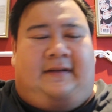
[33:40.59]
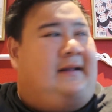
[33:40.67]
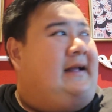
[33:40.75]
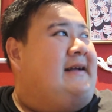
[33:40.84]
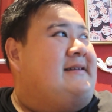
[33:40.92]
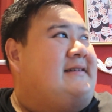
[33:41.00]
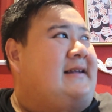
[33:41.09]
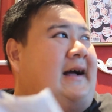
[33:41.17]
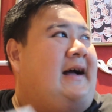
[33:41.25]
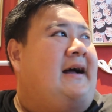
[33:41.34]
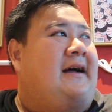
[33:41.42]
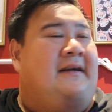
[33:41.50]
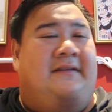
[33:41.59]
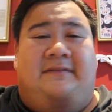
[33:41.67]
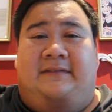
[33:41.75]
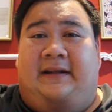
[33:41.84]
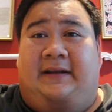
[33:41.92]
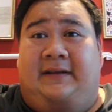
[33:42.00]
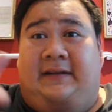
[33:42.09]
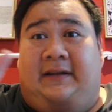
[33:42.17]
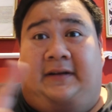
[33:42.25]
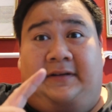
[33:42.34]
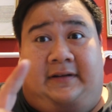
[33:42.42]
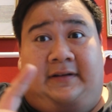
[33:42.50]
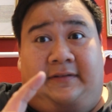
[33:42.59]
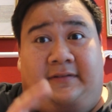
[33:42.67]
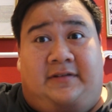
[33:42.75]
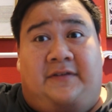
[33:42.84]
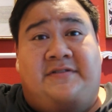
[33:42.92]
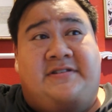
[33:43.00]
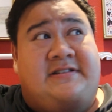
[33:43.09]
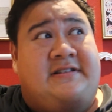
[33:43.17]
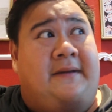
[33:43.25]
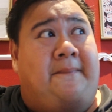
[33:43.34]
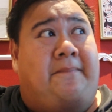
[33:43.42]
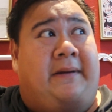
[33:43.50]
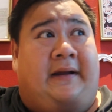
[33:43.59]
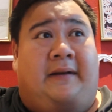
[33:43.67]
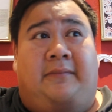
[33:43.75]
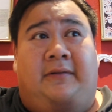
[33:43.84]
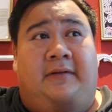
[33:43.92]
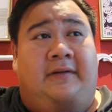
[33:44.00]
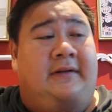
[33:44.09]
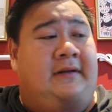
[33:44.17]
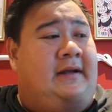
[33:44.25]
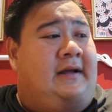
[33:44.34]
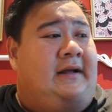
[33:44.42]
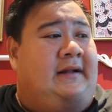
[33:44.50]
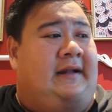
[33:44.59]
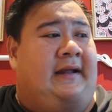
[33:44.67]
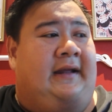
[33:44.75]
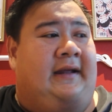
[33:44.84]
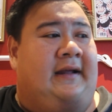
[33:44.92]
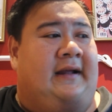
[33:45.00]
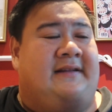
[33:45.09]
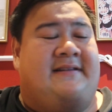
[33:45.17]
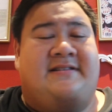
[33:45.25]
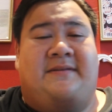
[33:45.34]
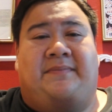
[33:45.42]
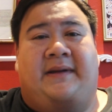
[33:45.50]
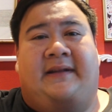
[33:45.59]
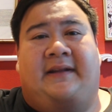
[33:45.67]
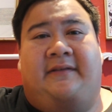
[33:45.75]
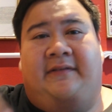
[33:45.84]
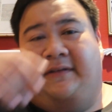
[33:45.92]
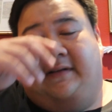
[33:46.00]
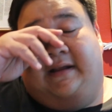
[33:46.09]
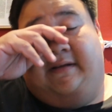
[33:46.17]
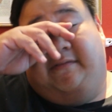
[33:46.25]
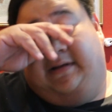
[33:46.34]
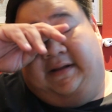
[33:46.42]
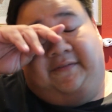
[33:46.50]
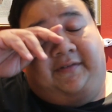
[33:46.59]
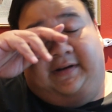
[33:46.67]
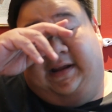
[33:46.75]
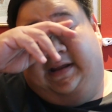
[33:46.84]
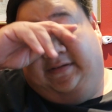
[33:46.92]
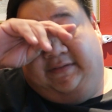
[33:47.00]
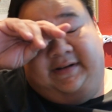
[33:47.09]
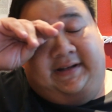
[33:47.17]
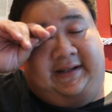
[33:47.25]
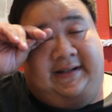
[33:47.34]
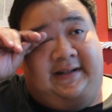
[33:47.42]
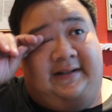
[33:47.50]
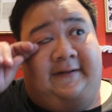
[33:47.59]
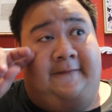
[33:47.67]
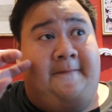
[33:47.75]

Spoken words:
Yes, their service is impeccable. They anticipated whatever I needed.